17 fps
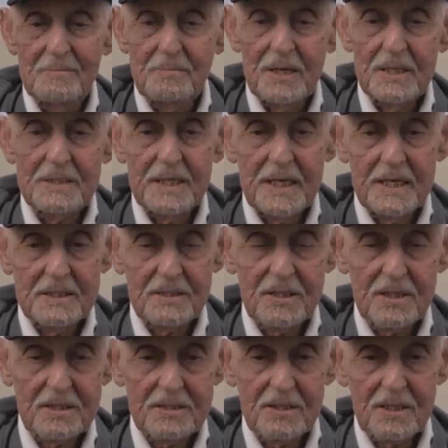But yeah, it
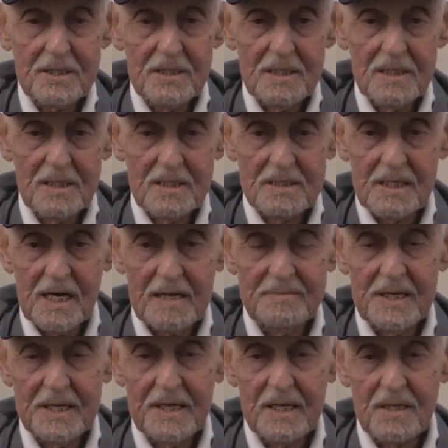took took a little
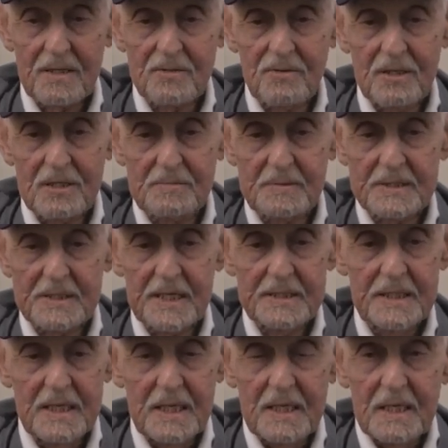time to get across, but they